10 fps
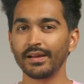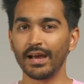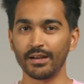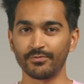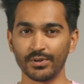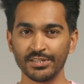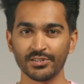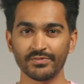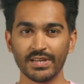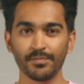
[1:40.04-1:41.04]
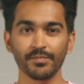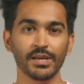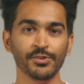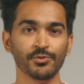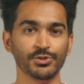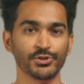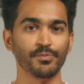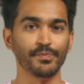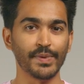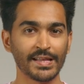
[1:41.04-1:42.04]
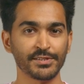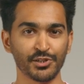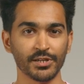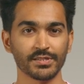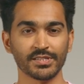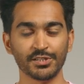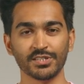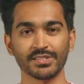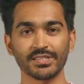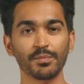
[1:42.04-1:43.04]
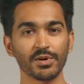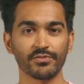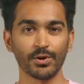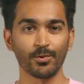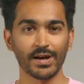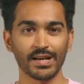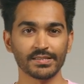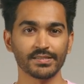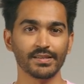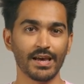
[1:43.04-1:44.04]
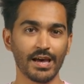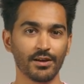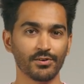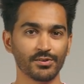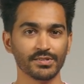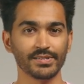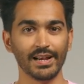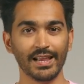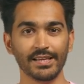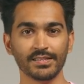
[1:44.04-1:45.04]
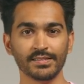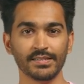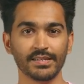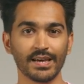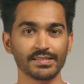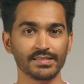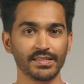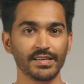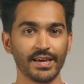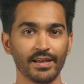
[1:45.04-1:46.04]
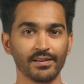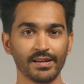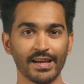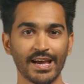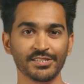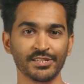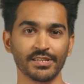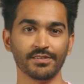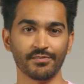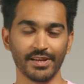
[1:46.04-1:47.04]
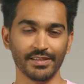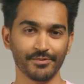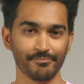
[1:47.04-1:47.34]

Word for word: And for each of them, it will show metrics such as number of requests, errors, latency, and CDN cache hit rate.